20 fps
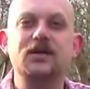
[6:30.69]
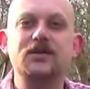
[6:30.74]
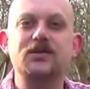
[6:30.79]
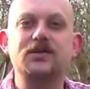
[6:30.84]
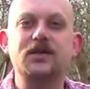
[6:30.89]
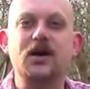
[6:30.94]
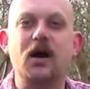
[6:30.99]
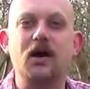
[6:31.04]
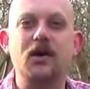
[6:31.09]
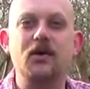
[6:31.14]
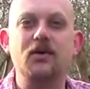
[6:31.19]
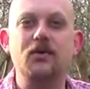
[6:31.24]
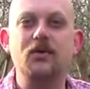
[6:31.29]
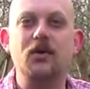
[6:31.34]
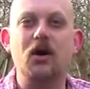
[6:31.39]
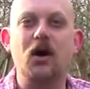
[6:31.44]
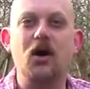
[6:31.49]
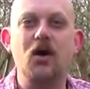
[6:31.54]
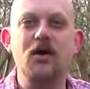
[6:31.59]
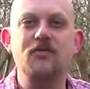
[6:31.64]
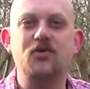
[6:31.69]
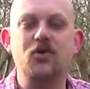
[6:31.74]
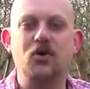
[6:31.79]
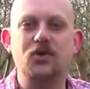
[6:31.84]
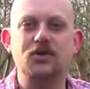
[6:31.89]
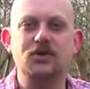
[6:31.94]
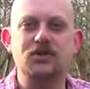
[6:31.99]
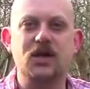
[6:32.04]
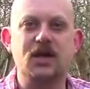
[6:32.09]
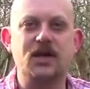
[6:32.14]
So I've
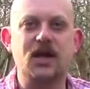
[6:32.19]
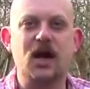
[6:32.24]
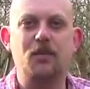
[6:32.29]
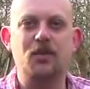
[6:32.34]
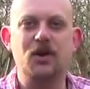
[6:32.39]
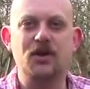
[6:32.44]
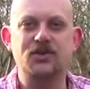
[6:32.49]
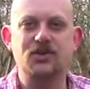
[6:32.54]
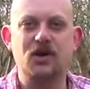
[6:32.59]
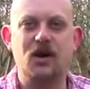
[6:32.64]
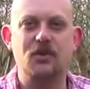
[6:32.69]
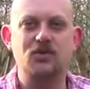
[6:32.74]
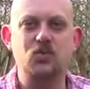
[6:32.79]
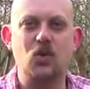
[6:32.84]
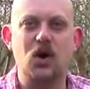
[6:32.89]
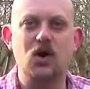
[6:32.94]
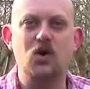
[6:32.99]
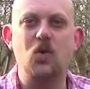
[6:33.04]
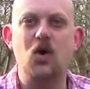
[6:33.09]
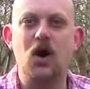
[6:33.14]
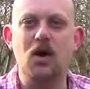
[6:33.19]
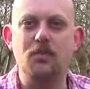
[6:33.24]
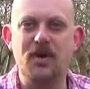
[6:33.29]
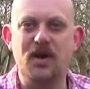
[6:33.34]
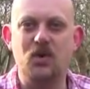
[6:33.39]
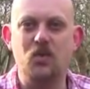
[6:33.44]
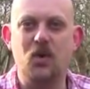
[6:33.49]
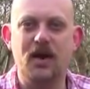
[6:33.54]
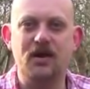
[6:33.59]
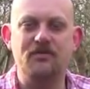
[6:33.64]
got a couple of tarps, one quite
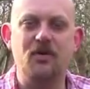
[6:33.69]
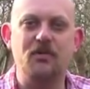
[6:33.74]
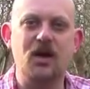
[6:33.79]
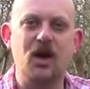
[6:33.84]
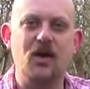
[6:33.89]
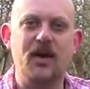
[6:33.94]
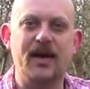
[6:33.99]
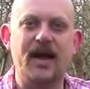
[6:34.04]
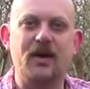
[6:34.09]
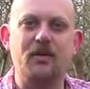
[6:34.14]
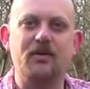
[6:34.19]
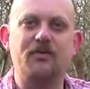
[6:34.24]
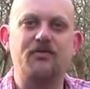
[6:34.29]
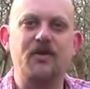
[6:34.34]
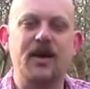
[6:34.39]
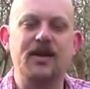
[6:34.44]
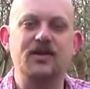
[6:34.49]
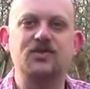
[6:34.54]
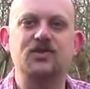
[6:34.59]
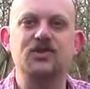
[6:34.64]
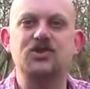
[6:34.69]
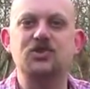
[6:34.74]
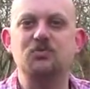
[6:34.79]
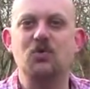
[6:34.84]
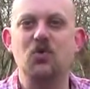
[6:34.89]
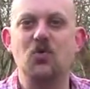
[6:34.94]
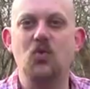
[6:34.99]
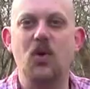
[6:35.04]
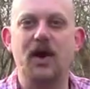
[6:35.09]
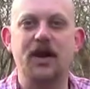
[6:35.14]
big one if I'm going out with friends, and a
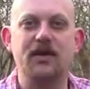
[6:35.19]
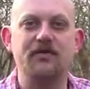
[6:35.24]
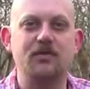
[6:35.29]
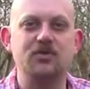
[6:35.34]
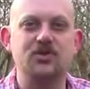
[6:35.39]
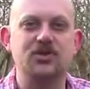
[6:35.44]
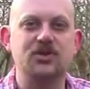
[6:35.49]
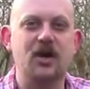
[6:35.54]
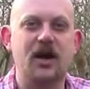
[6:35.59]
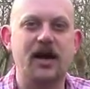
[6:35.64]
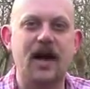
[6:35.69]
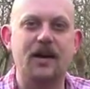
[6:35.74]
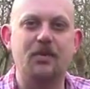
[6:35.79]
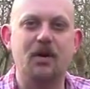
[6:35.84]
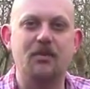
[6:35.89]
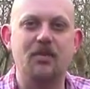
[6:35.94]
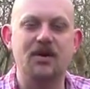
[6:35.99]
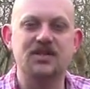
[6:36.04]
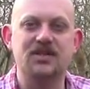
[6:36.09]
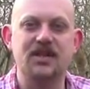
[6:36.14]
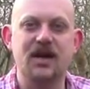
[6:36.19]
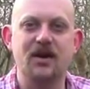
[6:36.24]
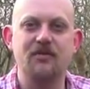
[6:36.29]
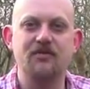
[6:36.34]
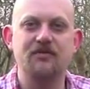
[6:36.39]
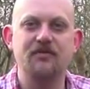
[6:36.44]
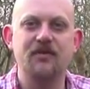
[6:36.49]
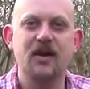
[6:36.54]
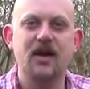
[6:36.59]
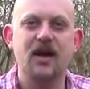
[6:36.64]
small one if I'm just going out by
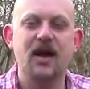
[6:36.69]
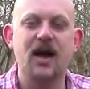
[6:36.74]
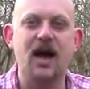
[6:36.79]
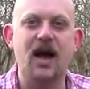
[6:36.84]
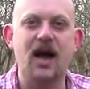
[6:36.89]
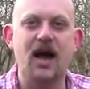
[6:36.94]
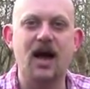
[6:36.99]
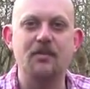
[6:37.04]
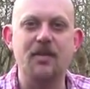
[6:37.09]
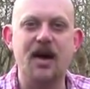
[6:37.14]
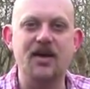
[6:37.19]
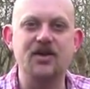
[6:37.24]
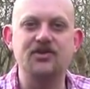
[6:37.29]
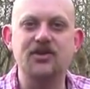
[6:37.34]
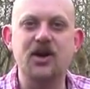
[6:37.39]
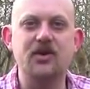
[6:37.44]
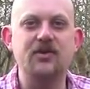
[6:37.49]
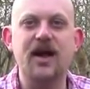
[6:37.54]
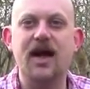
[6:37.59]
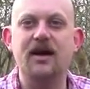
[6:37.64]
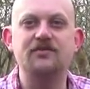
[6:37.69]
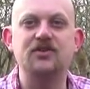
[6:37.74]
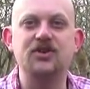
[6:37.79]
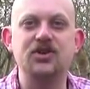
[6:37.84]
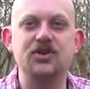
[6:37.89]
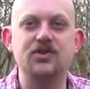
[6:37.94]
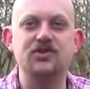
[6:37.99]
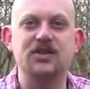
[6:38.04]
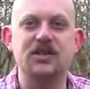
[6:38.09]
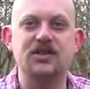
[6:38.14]
myself. And you don't have
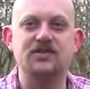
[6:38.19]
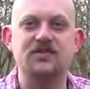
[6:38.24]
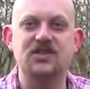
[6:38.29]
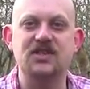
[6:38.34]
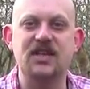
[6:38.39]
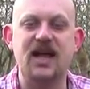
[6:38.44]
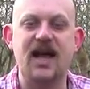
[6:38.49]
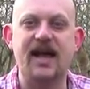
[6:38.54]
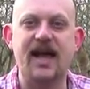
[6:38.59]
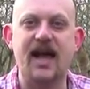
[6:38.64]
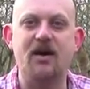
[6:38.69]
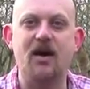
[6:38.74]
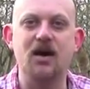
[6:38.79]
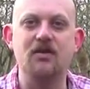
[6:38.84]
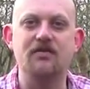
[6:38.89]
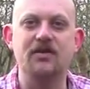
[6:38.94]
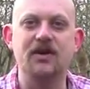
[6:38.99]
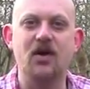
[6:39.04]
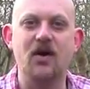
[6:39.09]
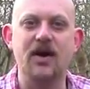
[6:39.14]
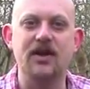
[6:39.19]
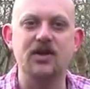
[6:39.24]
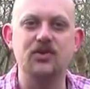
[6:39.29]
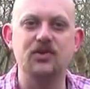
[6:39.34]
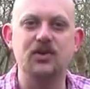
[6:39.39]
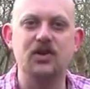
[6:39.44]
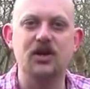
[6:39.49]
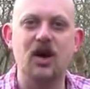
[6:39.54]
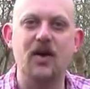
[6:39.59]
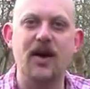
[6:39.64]
to use this for staying out overnight.
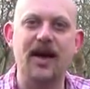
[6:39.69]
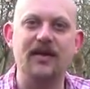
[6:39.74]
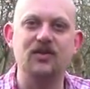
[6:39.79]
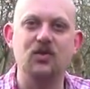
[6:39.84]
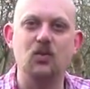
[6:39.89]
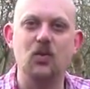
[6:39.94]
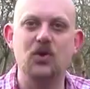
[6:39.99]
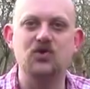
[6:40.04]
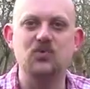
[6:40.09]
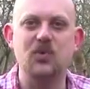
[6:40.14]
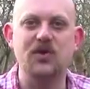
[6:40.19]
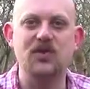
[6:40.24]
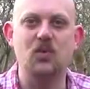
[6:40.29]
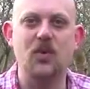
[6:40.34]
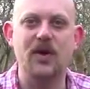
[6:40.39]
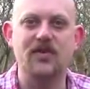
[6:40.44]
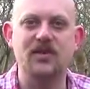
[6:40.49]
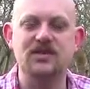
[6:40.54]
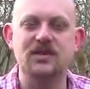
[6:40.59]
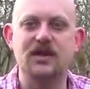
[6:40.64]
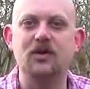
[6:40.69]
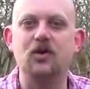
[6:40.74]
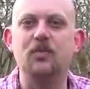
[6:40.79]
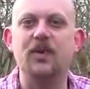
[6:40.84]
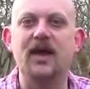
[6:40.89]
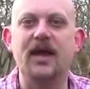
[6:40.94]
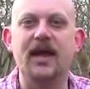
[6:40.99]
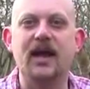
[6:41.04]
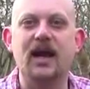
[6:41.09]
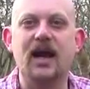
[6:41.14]
You can go out in the woods when the weather's a little
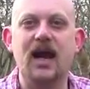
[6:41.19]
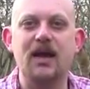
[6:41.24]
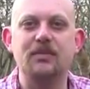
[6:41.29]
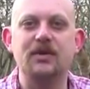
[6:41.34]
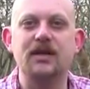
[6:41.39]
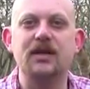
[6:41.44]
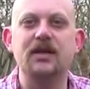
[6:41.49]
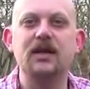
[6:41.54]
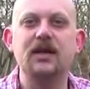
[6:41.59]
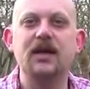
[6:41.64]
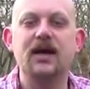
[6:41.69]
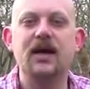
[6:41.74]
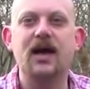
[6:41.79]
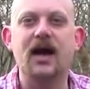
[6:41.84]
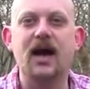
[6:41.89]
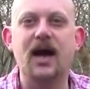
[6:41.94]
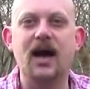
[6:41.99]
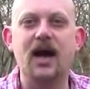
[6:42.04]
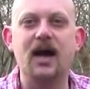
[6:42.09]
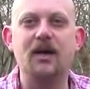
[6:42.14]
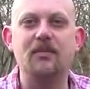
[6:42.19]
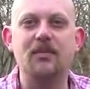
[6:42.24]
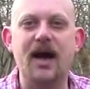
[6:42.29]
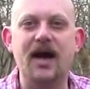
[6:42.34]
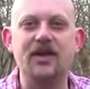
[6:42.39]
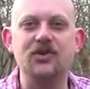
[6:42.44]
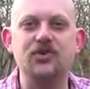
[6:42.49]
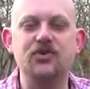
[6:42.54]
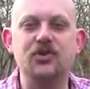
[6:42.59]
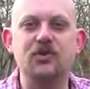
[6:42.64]
bit inclement,
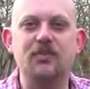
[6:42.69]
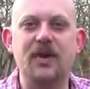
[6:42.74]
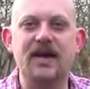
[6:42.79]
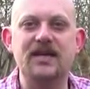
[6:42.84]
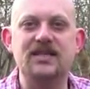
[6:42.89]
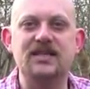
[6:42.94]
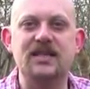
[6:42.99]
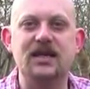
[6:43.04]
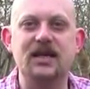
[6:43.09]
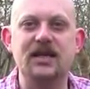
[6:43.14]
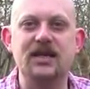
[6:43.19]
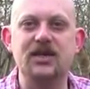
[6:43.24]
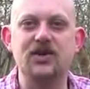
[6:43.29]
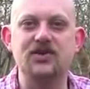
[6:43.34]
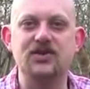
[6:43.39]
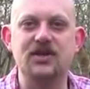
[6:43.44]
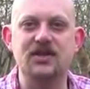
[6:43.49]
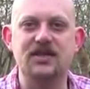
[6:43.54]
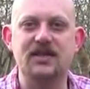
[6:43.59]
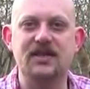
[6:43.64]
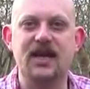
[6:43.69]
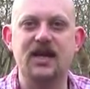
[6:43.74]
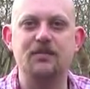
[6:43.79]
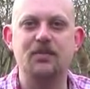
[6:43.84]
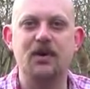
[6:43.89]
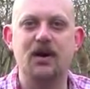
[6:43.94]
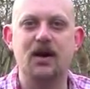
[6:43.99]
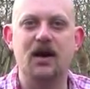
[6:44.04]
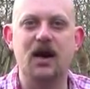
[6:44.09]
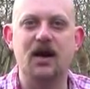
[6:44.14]
and you can basically use it to
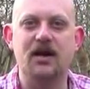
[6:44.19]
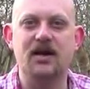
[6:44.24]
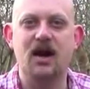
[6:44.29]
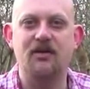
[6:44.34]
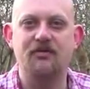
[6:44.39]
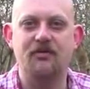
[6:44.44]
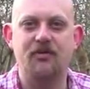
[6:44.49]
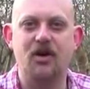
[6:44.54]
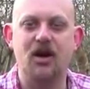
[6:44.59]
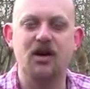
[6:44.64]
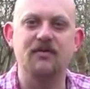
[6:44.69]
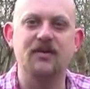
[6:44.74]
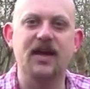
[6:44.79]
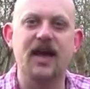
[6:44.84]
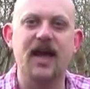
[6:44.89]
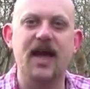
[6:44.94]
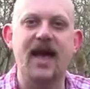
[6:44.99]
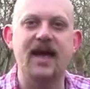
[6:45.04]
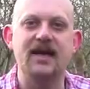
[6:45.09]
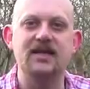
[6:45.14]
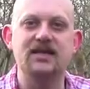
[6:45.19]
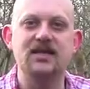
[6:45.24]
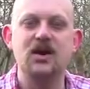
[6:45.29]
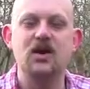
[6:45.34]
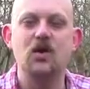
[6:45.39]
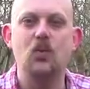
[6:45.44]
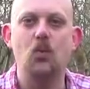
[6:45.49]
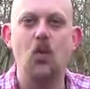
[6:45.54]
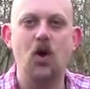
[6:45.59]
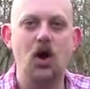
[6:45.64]
keep a cover over your head
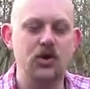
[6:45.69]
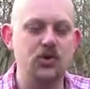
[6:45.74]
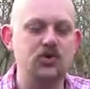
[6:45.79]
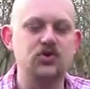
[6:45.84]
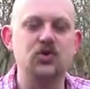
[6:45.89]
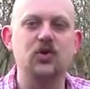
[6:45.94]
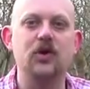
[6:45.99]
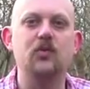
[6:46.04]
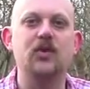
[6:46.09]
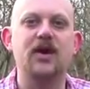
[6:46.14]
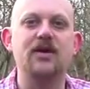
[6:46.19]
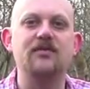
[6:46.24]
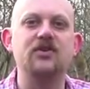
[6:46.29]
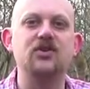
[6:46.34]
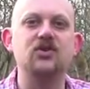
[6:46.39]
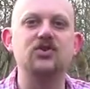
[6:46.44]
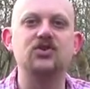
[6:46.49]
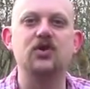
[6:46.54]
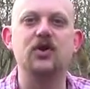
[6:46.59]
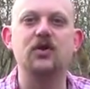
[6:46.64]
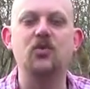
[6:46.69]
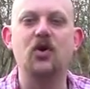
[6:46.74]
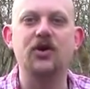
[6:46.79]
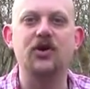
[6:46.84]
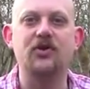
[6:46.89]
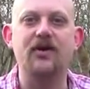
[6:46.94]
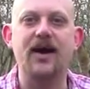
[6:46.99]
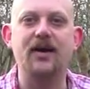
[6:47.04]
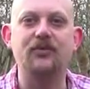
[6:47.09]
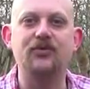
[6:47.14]
while you're doing whatever you're doing while
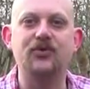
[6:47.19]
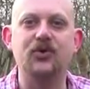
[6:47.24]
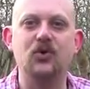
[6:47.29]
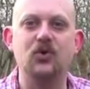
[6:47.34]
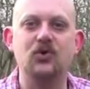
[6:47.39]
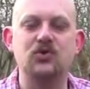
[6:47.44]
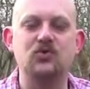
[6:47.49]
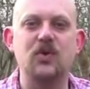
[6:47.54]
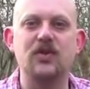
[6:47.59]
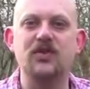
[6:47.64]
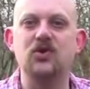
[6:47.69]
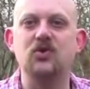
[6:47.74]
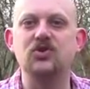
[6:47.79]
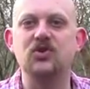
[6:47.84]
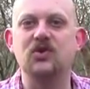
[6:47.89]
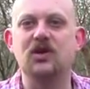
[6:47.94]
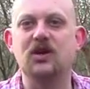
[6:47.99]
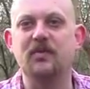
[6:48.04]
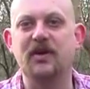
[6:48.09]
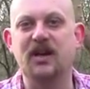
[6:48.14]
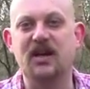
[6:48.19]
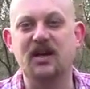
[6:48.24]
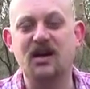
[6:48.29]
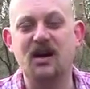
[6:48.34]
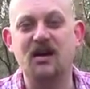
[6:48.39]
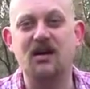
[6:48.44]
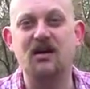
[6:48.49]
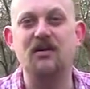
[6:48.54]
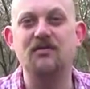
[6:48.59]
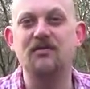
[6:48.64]
you're outdoors, whether you're doing a bit of
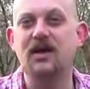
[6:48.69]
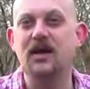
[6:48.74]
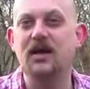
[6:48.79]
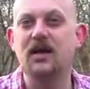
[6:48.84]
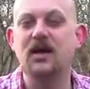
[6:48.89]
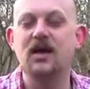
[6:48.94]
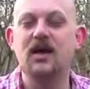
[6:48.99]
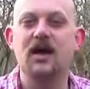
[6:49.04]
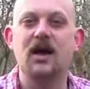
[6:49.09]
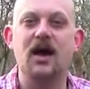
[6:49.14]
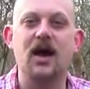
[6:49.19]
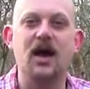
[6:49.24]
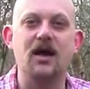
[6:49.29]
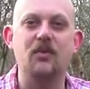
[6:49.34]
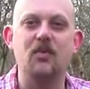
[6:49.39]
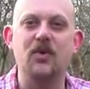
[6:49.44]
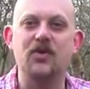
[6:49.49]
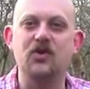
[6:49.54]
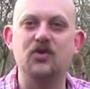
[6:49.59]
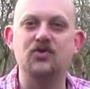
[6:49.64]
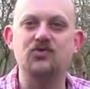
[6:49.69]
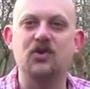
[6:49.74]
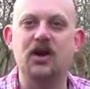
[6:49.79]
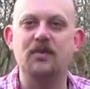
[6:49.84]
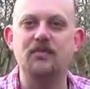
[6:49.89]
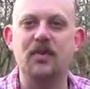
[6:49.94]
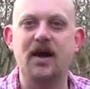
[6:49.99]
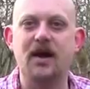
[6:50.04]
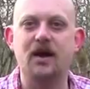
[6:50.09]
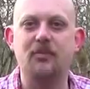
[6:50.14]
carving, whether you're
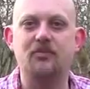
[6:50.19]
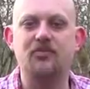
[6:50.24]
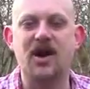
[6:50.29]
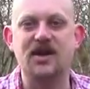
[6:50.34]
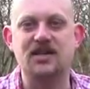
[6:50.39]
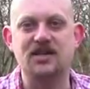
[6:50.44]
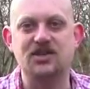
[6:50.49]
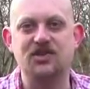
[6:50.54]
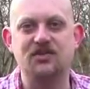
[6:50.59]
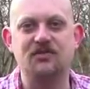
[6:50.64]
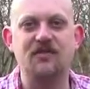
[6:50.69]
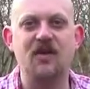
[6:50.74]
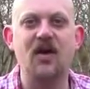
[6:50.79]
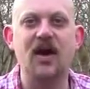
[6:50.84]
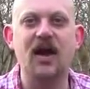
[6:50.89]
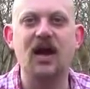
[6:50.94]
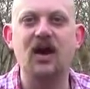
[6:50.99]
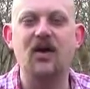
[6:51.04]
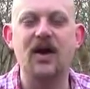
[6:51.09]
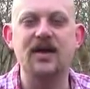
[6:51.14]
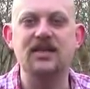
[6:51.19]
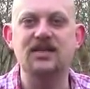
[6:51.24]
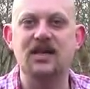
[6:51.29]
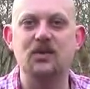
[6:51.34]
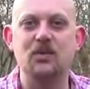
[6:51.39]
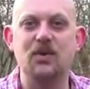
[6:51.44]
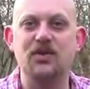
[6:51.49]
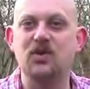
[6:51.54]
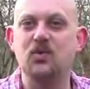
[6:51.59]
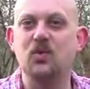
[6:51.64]
trying to practice your fire
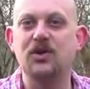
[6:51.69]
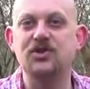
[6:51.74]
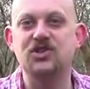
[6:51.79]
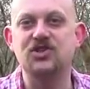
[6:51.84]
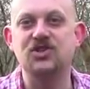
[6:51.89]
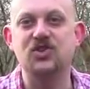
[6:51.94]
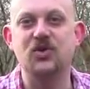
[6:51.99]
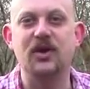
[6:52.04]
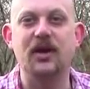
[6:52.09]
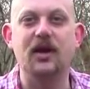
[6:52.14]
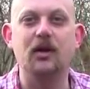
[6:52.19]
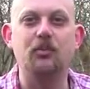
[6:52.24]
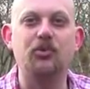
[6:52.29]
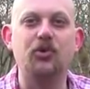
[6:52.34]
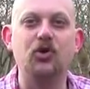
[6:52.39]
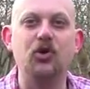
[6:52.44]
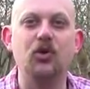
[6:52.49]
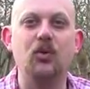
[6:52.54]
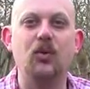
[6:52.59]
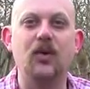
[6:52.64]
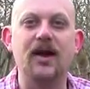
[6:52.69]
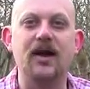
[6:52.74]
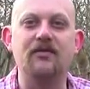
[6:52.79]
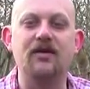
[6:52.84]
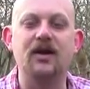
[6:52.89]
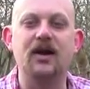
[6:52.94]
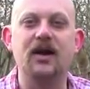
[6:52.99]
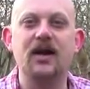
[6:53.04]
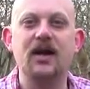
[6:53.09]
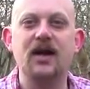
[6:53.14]
lighting, whether you want to just do a little brew or
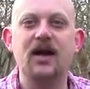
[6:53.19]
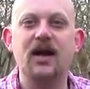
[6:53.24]
whatever.